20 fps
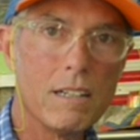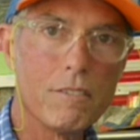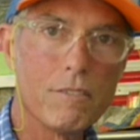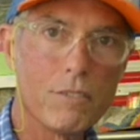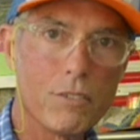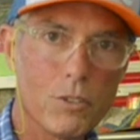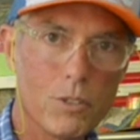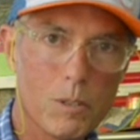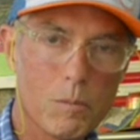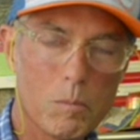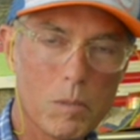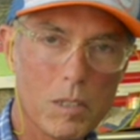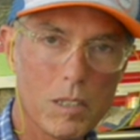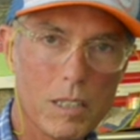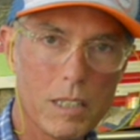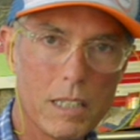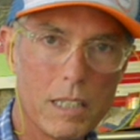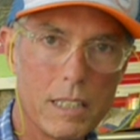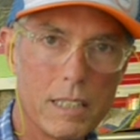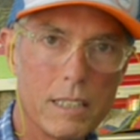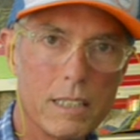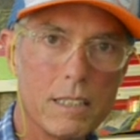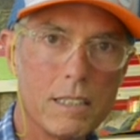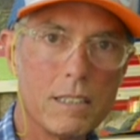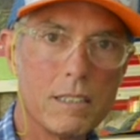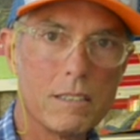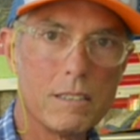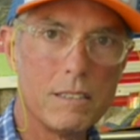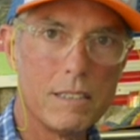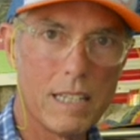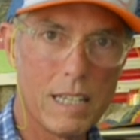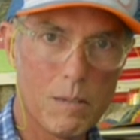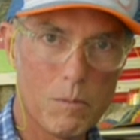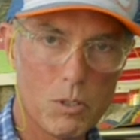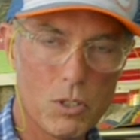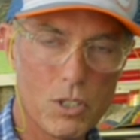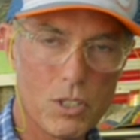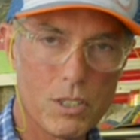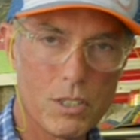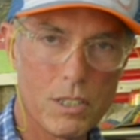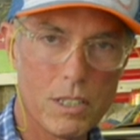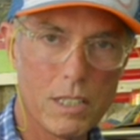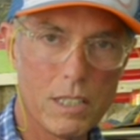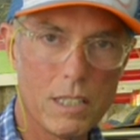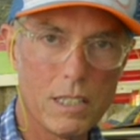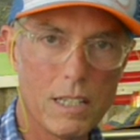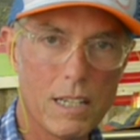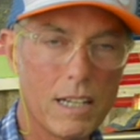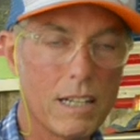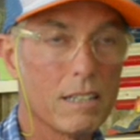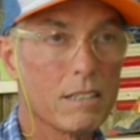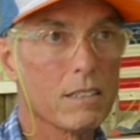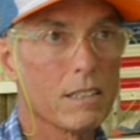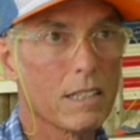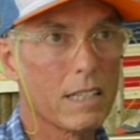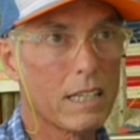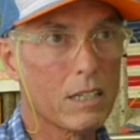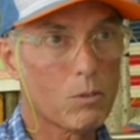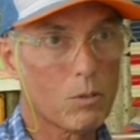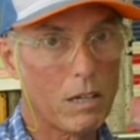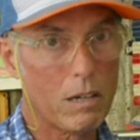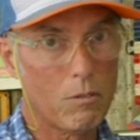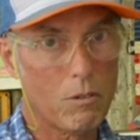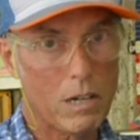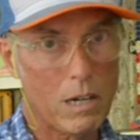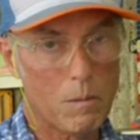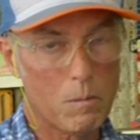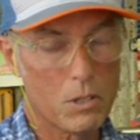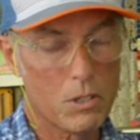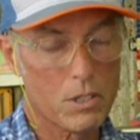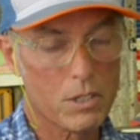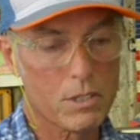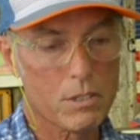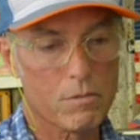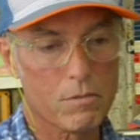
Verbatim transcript: filled up the lake, damaged the at Lake Ray Roberts,